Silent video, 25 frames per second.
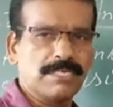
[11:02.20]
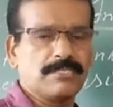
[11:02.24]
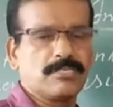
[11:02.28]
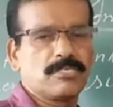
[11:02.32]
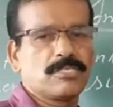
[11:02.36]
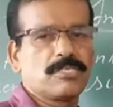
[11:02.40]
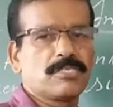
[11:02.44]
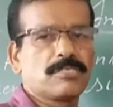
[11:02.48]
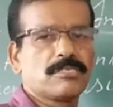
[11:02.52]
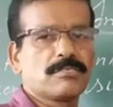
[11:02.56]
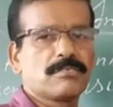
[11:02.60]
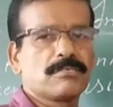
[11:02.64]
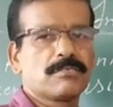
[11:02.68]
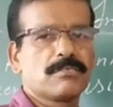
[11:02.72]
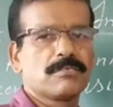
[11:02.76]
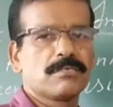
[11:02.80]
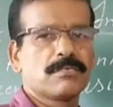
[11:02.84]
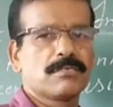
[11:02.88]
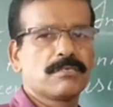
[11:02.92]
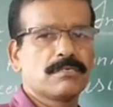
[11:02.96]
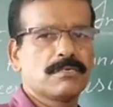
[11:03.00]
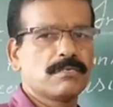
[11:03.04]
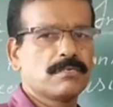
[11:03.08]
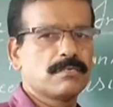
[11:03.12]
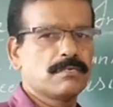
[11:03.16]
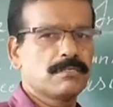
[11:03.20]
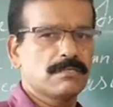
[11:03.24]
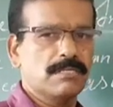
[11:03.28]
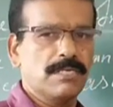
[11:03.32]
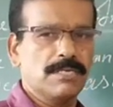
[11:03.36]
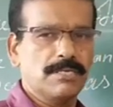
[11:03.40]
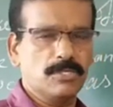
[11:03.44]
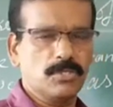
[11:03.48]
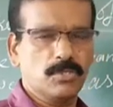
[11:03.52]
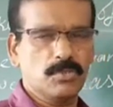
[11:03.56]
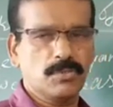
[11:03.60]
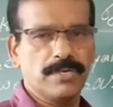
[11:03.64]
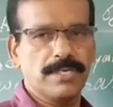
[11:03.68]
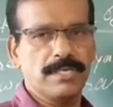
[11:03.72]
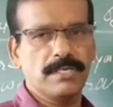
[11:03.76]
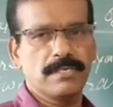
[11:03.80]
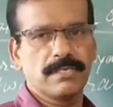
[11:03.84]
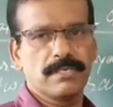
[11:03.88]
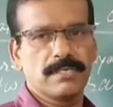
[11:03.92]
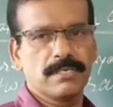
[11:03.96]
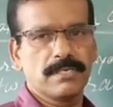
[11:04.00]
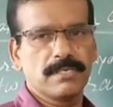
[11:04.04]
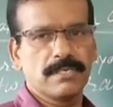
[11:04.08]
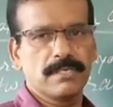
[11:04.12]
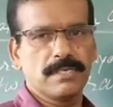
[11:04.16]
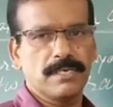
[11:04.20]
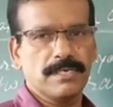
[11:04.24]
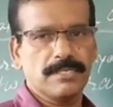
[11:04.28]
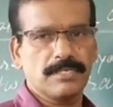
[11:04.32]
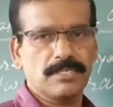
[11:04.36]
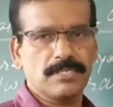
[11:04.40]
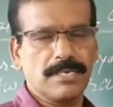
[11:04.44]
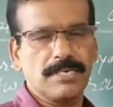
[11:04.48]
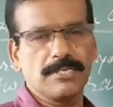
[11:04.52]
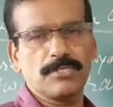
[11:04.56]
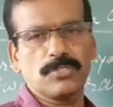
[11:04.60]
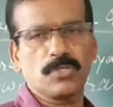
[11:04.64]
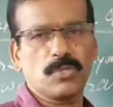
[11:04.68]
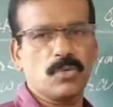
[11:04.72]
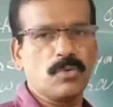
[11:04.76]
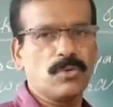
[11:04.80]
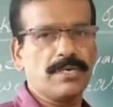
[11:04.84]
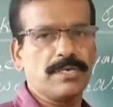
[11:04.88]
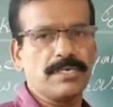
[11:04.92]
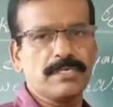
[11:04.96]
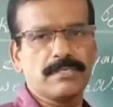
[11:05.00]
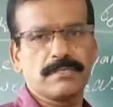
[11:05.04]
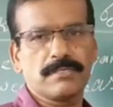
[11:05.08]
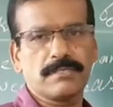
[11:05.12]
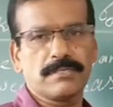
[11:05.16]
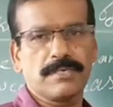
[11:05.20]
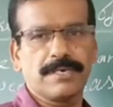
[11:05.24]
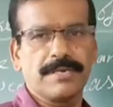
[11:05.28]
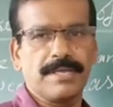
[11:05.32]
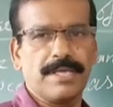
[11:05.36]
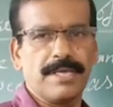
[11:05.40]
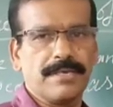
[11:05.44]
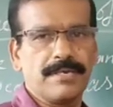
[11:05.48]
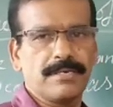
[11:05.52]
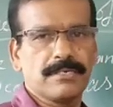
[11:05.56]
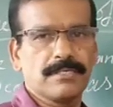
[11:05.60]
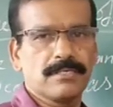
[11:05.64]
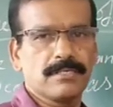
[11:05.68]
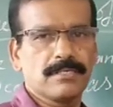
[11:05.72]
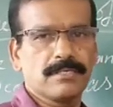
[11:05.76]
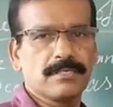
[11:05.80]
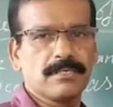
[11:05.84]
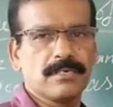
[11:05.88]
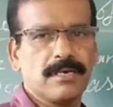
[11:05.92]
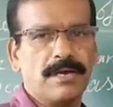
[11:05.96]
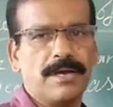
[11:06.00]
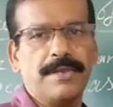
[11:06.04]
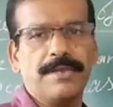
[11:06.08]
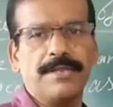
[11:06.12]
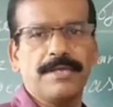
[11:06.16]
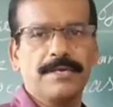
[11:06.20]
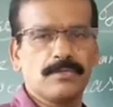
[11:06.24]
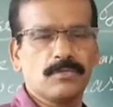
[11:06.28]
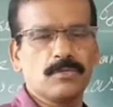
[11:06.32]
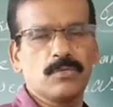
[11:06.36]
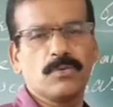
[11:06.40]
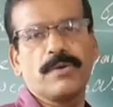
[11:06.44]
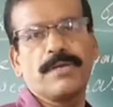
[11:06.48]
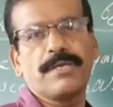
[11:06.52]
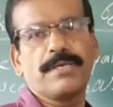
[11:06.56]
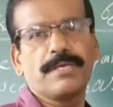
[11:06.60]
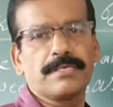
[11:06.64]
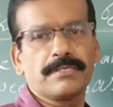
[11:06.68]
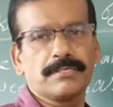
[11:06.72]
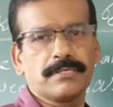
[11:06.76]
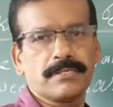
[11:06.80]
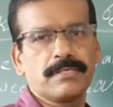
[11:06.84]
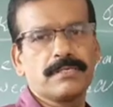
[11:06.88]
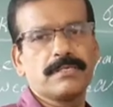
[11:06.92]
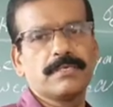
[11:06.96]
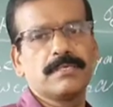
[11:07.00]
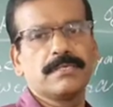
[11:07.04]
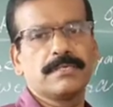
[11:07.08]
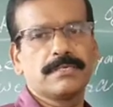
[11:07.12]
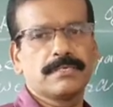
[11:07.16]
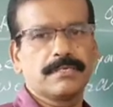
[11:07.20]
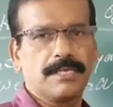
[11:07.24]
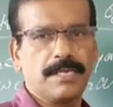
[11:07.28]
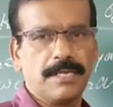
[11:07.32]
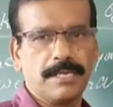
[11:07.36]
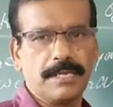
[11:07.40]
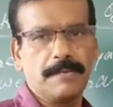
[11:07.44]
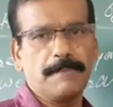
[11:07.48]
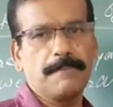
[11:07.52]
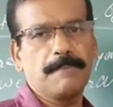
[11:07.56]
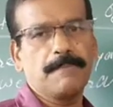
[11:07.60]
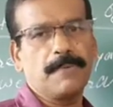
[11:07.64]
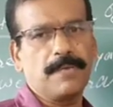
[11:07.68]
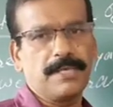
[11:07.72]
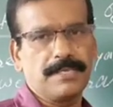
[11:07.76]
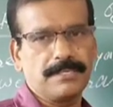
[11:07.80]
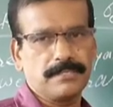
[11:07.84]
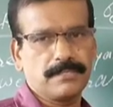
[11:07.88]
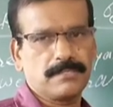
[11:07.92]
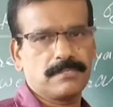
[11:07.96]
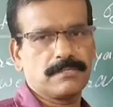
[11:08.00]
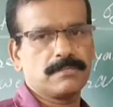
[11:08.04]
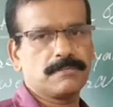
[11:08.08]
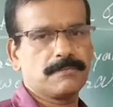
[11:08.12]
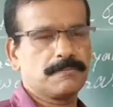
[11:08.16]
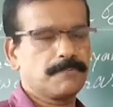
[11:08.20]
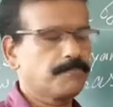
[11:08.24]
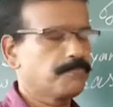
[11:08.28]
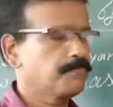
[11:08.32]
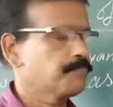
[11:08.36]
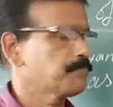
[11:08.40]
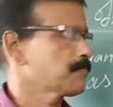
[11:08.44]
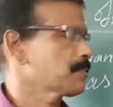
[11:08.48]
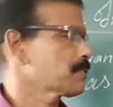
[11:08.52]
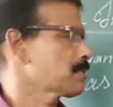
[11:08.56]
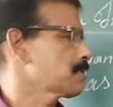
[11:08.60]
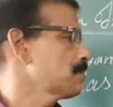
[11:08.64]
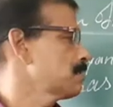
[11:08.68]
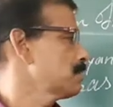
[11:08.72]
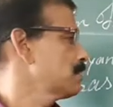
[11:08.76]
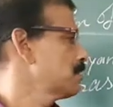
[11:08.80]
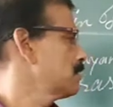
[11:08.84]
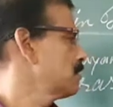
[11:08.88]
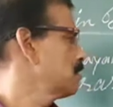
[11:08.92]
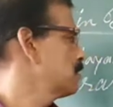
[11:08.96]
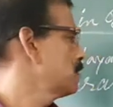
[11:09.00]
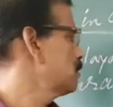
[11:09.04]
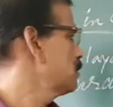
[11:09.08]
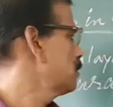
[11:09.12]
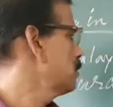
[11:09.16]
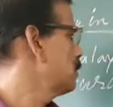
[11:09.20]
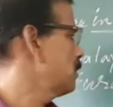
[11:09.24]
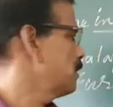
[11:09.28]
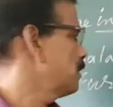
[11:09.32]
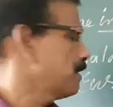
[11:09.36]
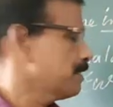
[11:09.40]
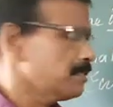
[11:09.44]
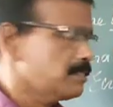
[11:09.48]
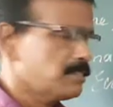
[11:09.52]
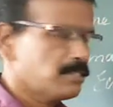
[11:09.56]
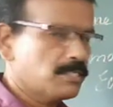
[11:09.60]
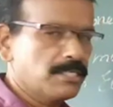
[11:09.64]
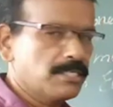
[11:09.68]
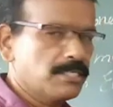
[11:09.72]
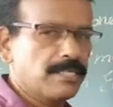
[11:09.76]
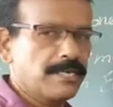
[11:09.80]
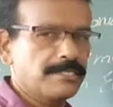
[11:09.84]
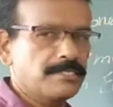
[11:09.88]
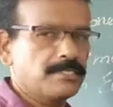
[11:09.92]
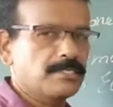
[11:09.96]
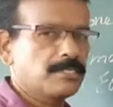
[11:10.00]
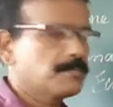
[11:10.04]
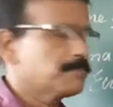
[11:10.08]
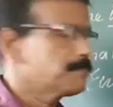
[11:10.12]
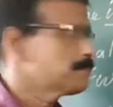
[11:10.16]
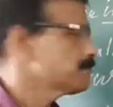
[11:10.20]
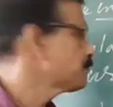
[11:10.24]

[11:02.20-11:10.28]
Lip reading: touched. That is why a sudden shock is created and earthquake is taking place. Let us see that